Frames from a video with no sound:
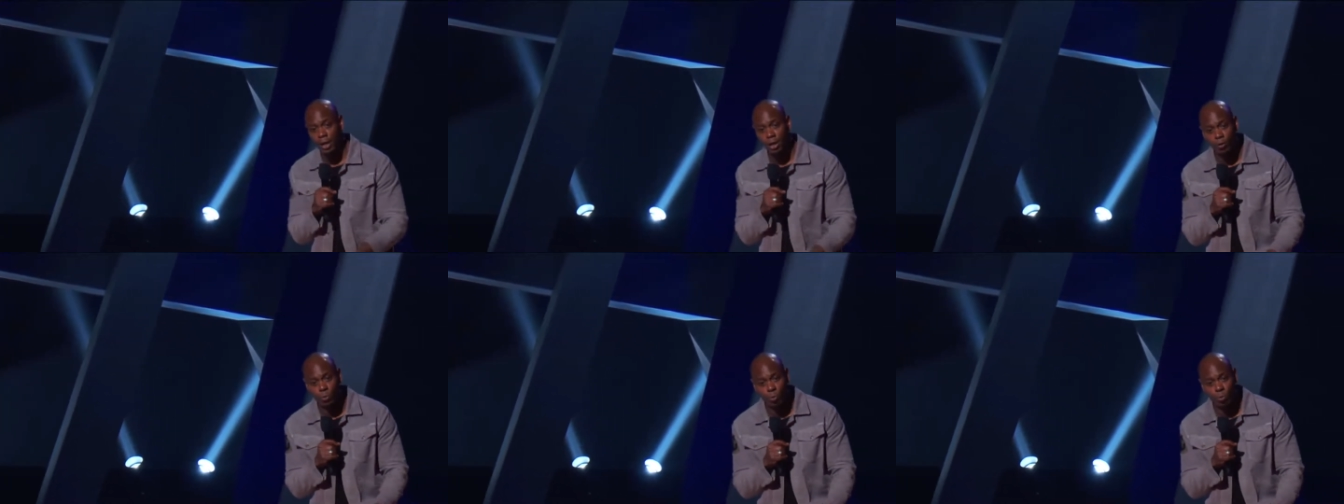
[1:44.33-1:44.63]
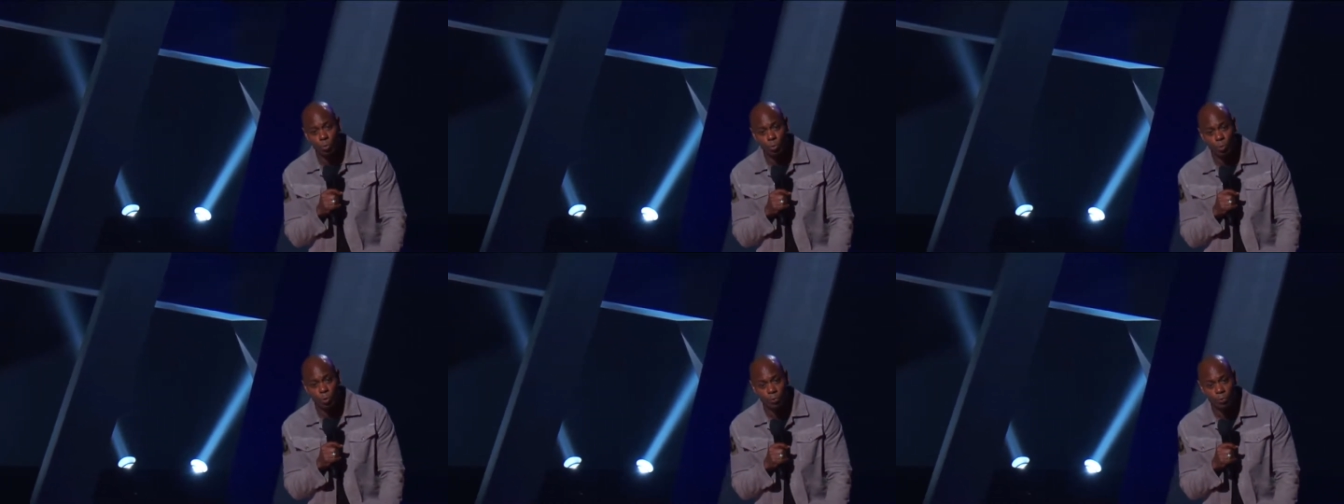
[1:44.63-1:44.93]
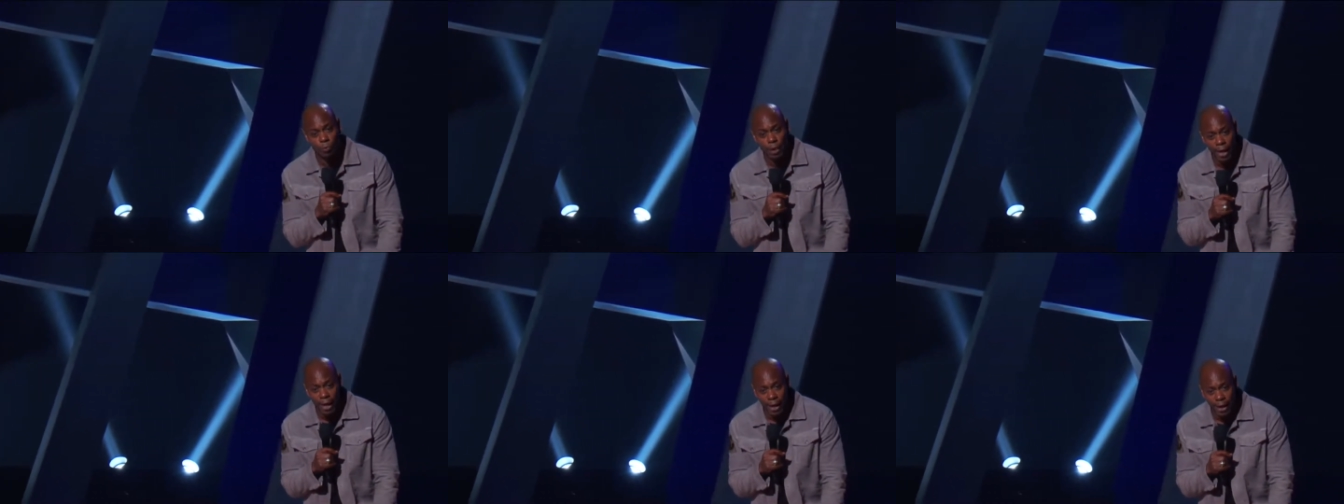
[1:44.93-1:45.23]
a group
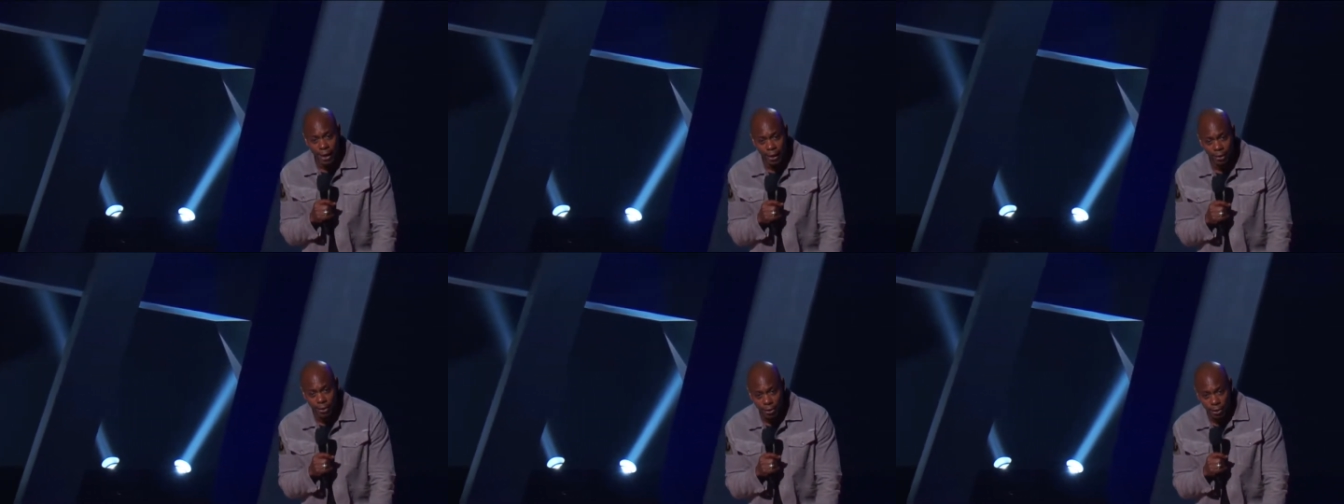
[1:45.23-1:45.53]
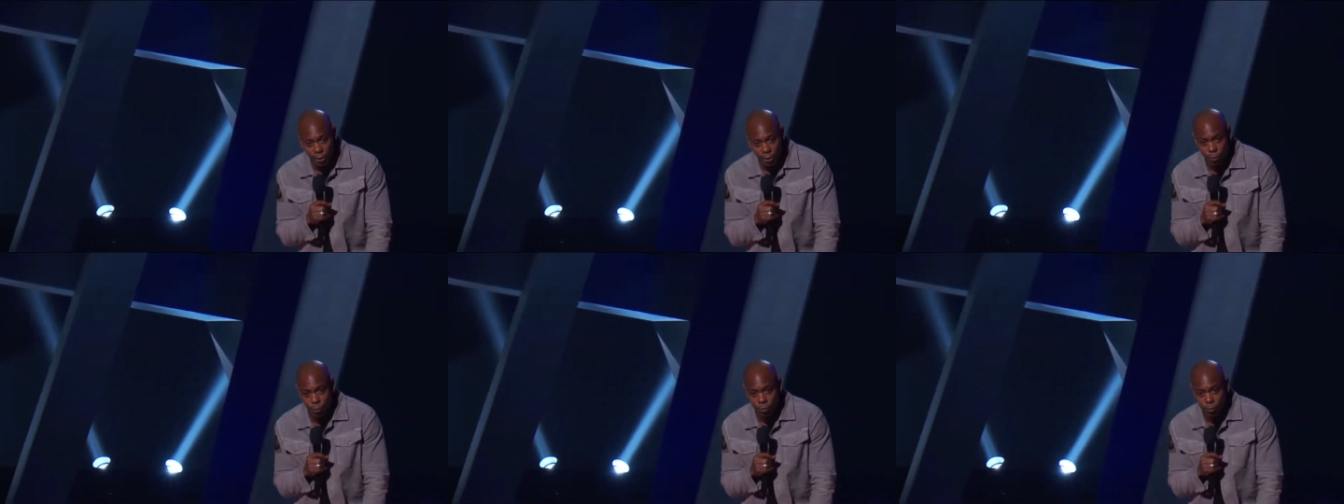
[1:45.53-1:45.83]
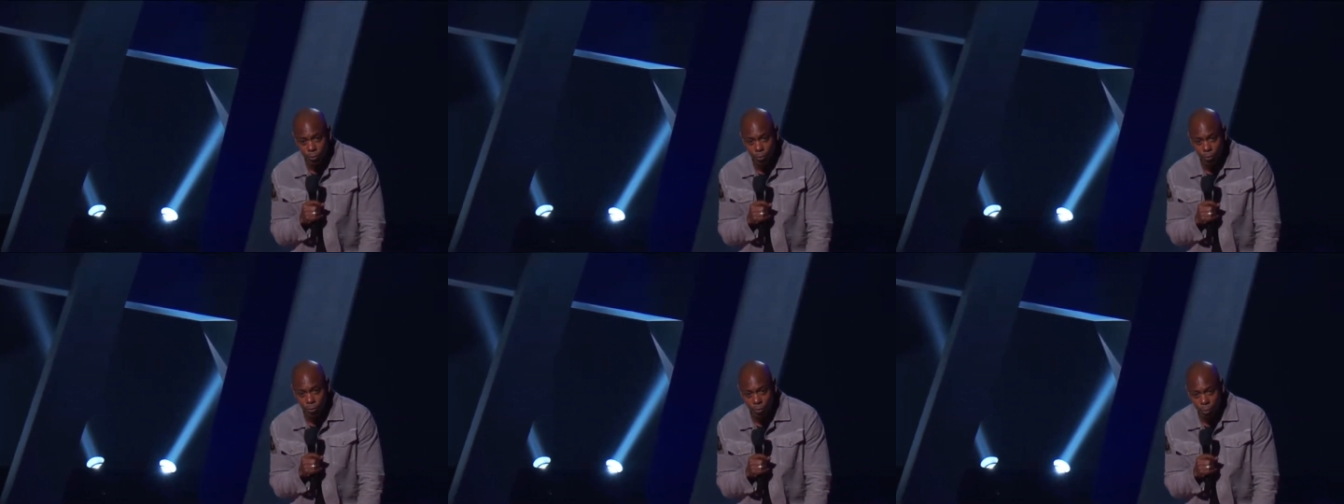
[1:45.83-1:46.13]
of
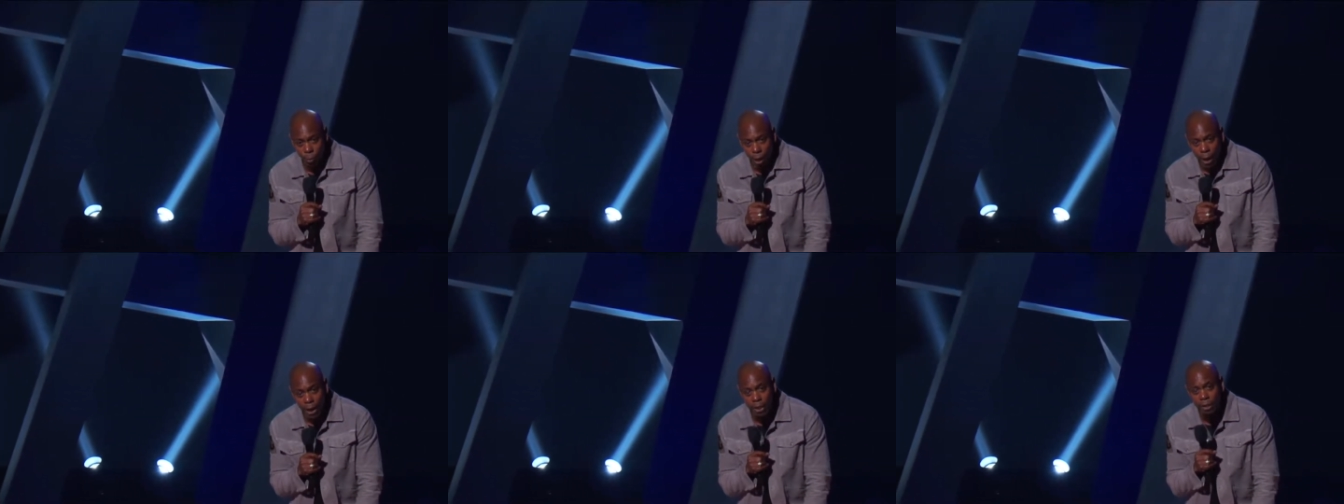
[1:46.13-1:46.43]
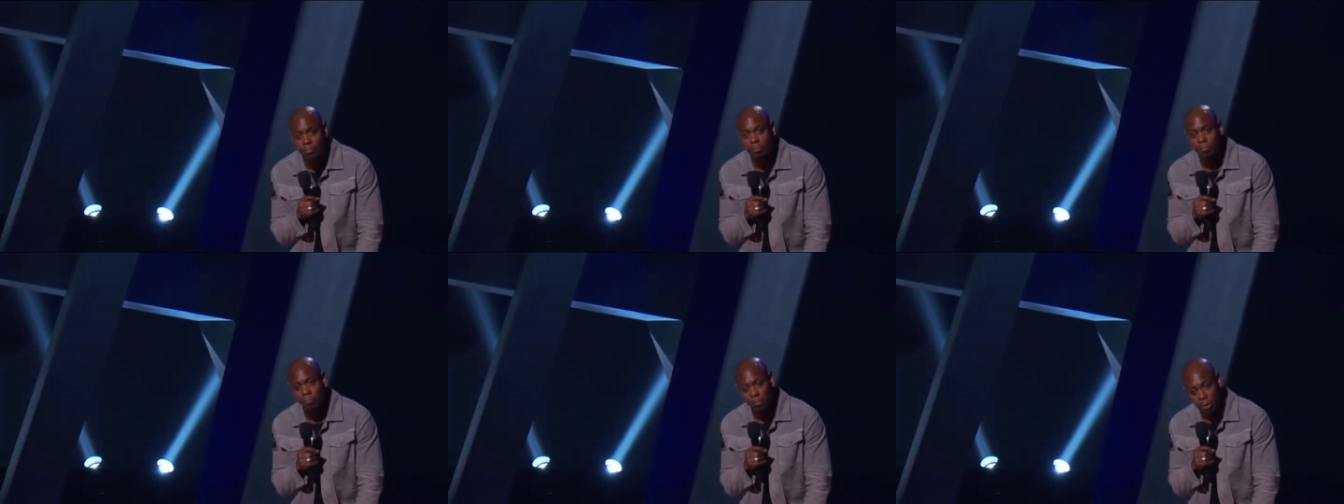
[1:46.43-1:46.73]
adult white